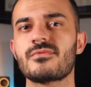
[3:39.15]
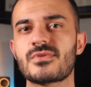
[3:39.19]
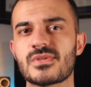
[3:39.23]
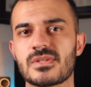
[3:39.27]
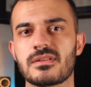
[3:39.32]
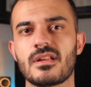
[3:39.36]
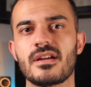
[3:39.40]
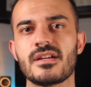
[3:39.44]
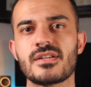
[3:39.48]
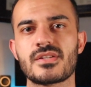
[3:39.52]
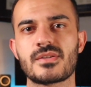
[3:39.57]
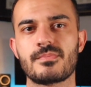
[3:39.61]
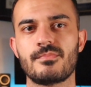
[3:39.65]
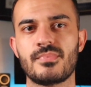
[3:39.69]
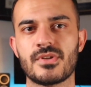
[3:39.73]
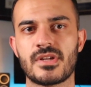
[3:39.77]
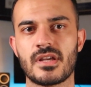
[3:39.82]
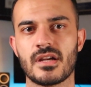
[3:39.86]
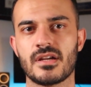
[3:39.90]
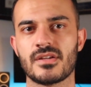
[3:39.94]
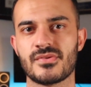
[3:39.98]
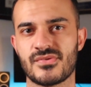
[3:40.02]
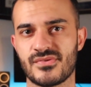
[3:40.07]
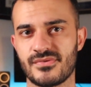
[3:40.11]
Slice
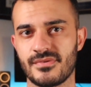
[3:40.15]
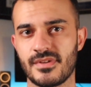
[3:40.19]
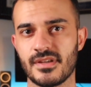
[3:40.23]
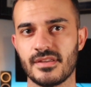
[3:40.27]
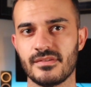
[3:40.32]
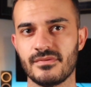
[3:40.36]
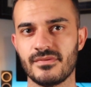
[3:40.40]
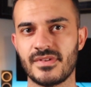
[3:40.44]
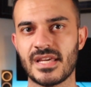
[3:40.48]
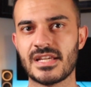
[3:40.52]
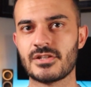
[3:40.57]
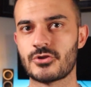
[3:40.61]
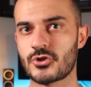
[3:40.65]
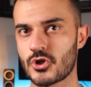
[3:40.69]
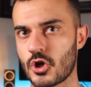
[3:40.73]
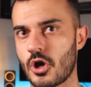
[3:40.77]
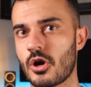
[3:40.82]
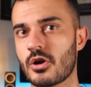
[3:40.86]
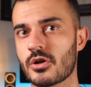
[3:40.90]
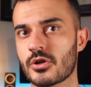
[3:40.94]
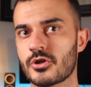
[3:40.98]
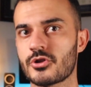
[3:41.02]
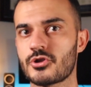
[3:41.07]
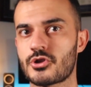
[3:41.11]
because they
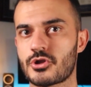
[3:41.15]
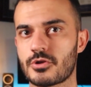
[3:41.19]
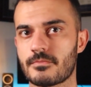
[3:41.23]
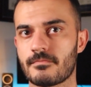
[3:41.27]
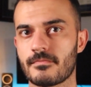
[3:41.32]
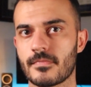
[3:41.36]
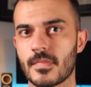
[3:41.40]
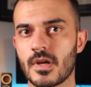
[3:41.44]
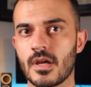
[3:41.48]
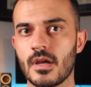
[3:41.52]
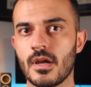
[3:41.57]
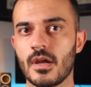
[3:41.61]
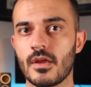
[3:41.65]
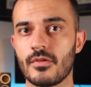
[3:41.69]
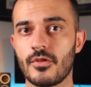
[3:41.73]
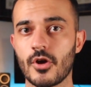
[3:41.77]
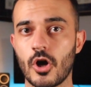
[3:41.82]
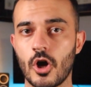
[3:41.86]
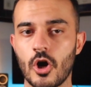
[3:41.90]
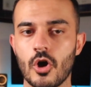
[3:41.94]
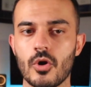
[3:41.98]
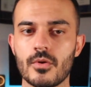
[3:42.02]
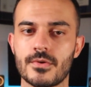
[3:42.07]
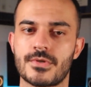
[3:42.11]
charge the
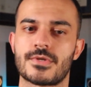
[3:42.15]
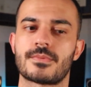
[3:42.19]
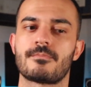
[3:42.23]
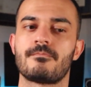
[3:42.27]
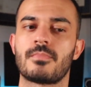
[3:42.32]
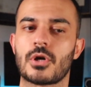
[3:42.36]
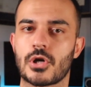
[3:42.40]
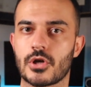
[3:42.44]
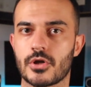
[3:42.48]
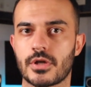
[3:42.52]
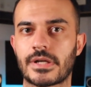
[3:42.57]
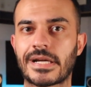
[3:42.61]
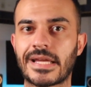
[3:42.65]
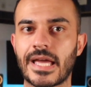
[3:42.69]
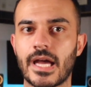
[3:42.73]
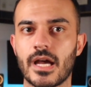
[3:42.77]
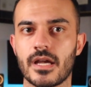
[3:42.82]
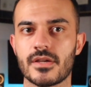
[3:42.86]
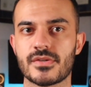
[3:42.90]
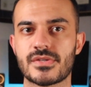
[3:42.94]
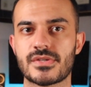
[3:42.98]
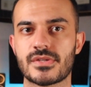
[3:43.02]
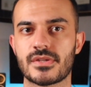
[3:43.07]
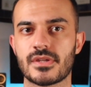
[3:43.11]
host per
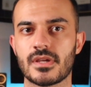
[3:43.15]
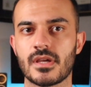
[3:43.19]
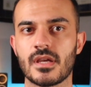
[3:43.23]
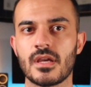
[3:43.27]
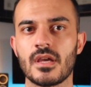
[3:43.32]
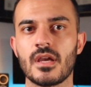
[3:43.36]
guest.